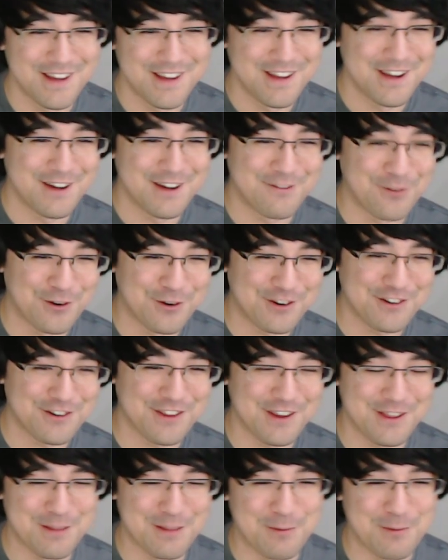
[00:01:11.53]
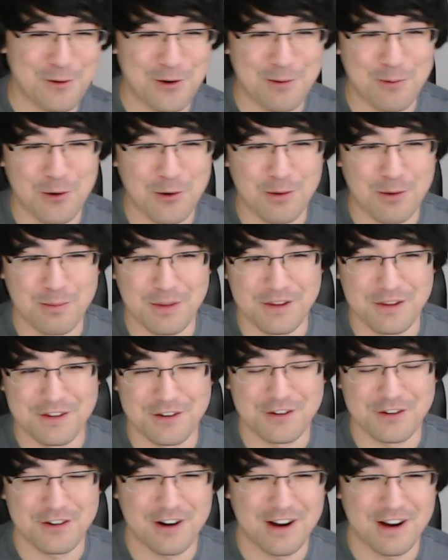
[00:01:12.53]
Unfortunately, the more and more
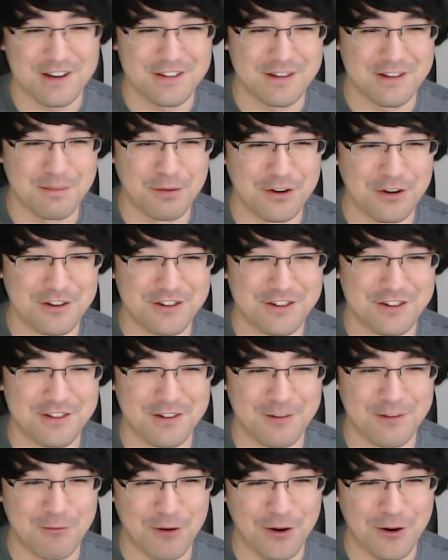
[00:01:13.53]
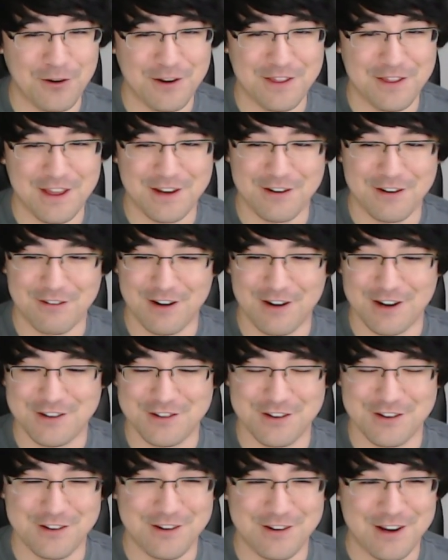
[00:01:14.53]
Blizzard tries to push rogue in that
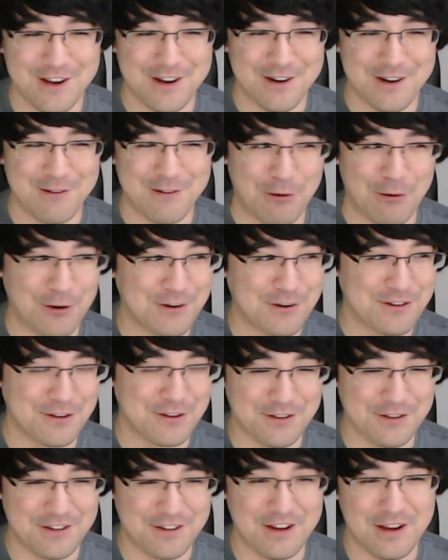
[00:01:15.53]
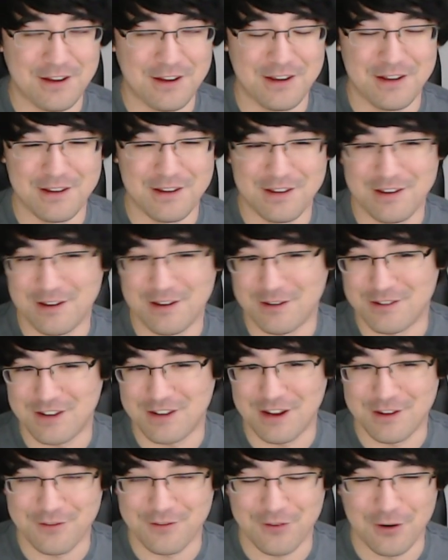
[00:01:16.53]
direction, rogue still
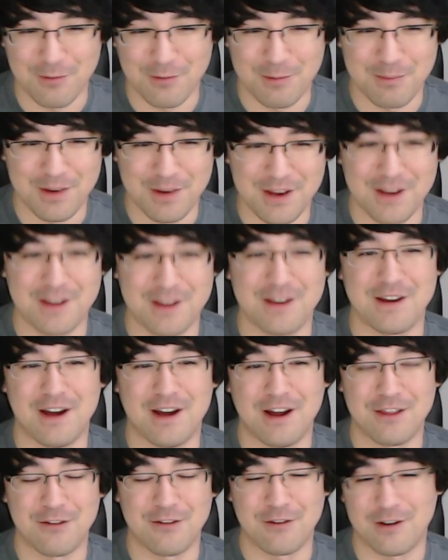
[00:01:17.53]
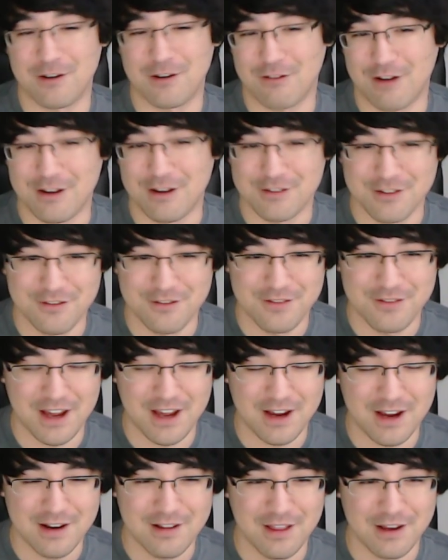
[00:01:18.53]
stands firm in being either an aggressive
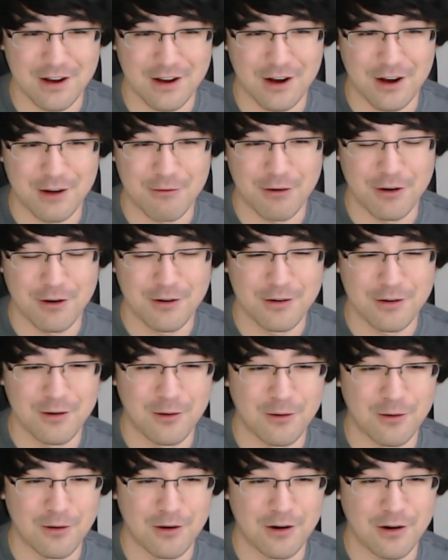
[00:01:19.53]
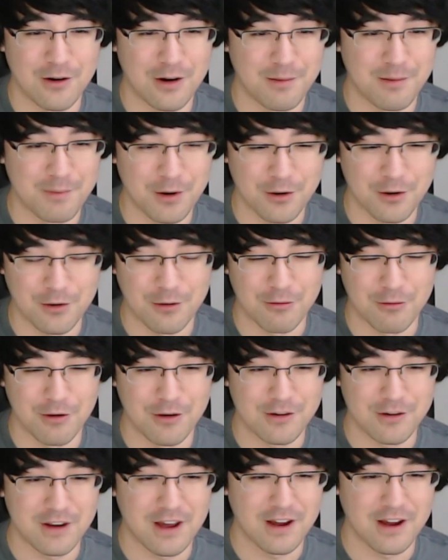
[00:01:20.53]
deck like Odd Rogue or a Miracle
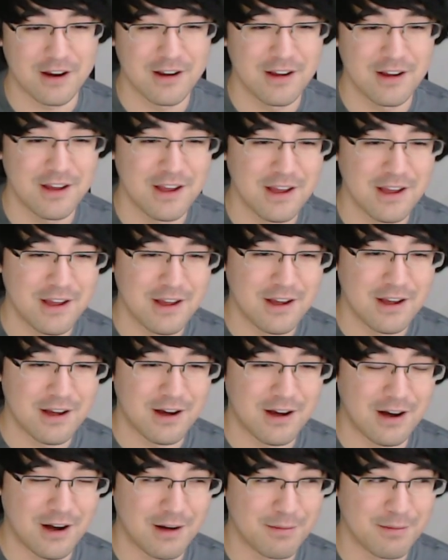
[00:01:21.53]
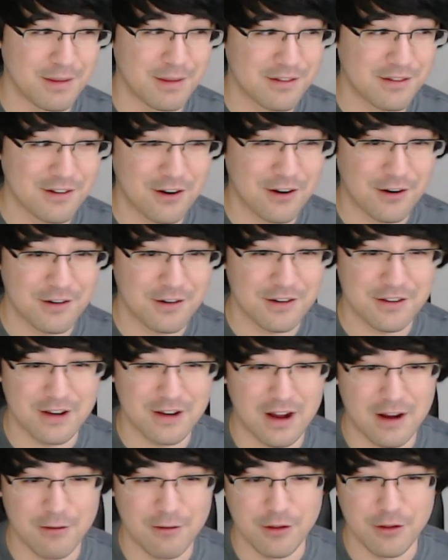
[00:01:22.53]
Rogue deck. This card does
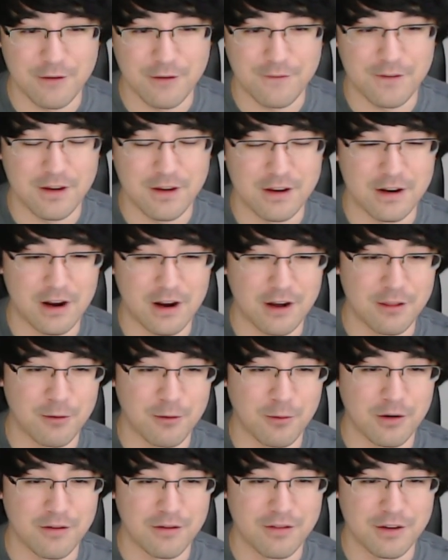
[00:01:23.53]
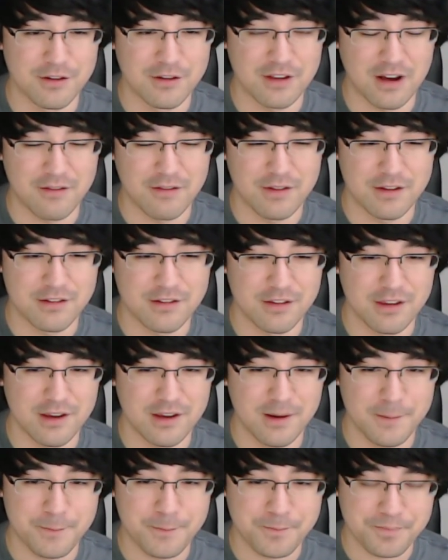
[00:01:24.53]
not really fit in either one of those, obviously.